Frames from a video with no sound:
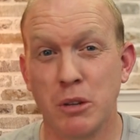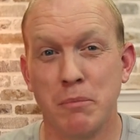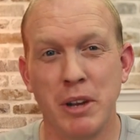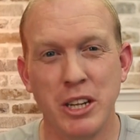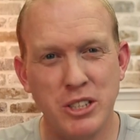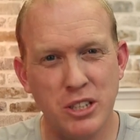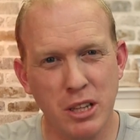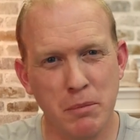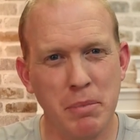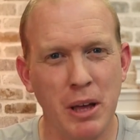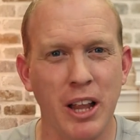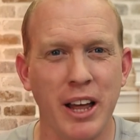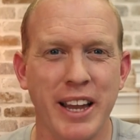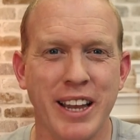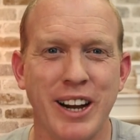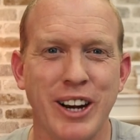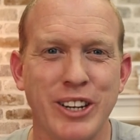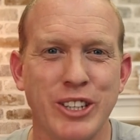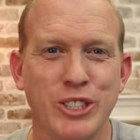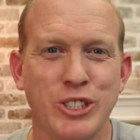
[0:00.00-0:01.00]
So make sure the bell
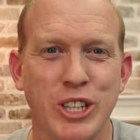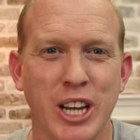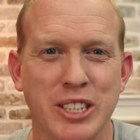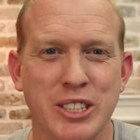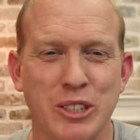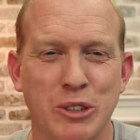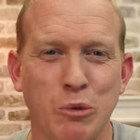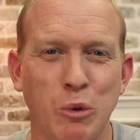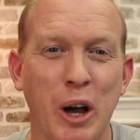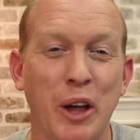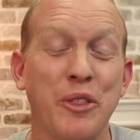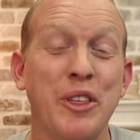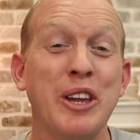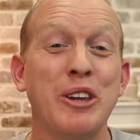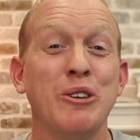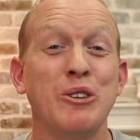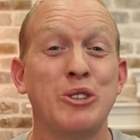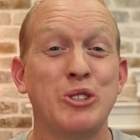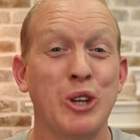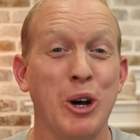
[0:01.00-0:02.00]
icon is checked as well.
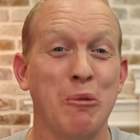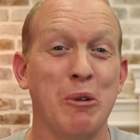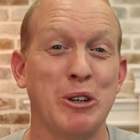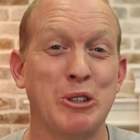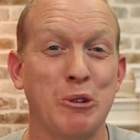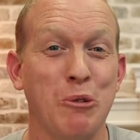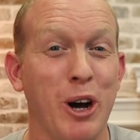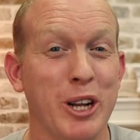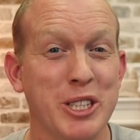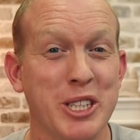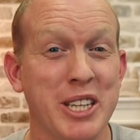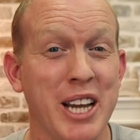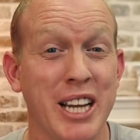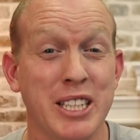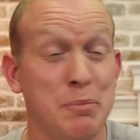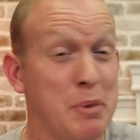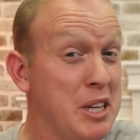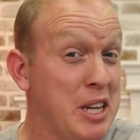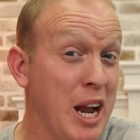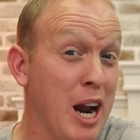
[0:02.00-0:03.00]
Thank you so much for watching,
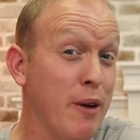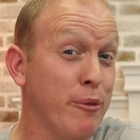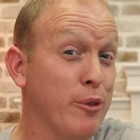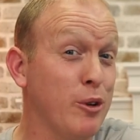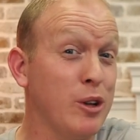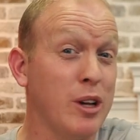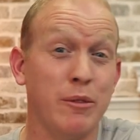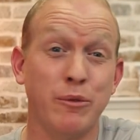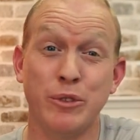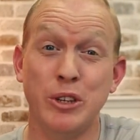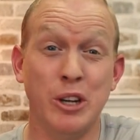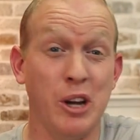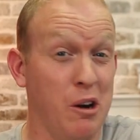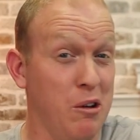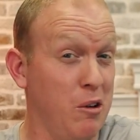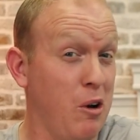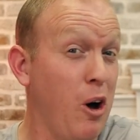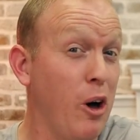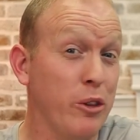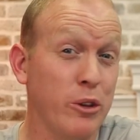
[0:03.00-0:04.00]
guys. Be careful of, you
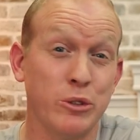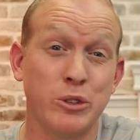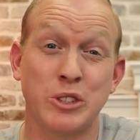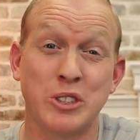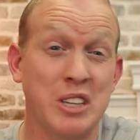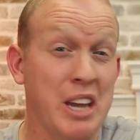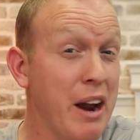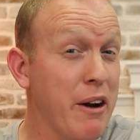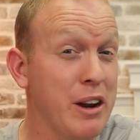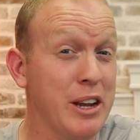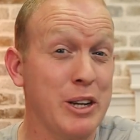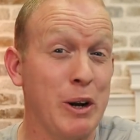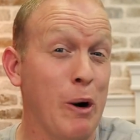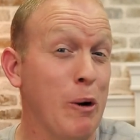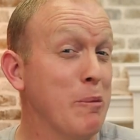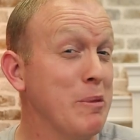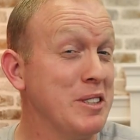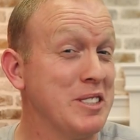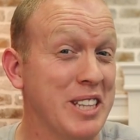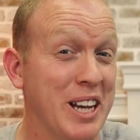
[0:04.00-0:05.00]
know, all those scary
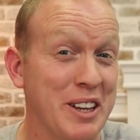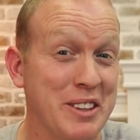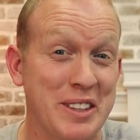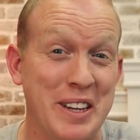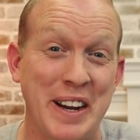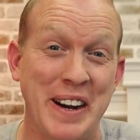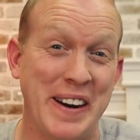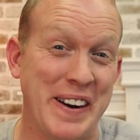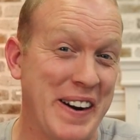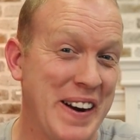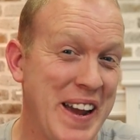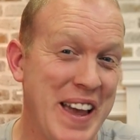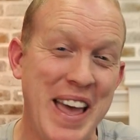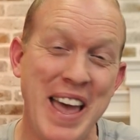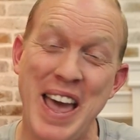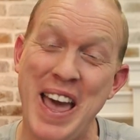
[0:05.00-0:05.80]
Dobermans out there.